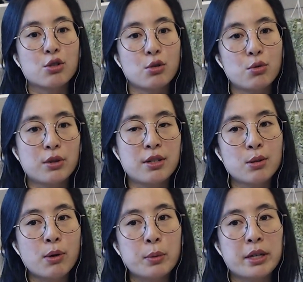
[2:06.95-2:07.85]
So this
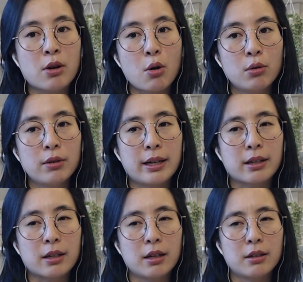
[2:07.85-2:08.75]
is what we call
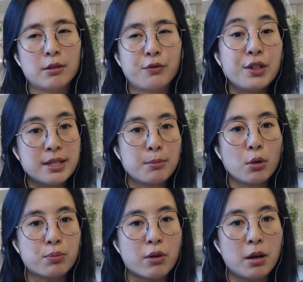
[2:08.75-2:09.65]
like a
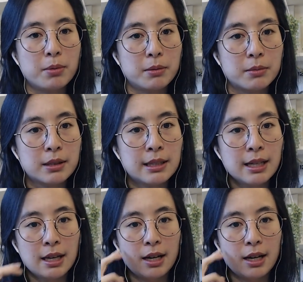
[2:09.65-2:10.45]
visible problem,